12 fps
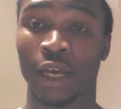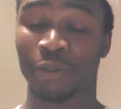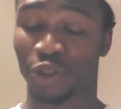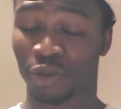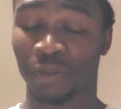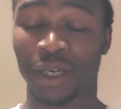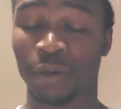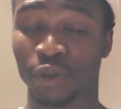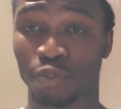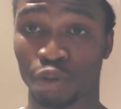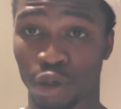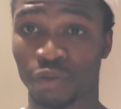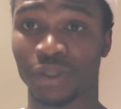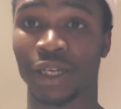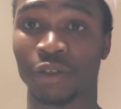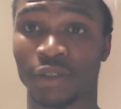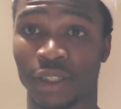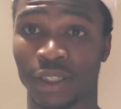Somebody that was born
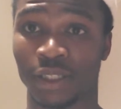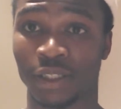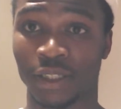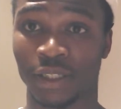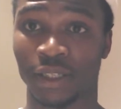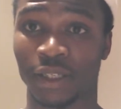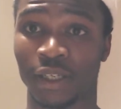without sins.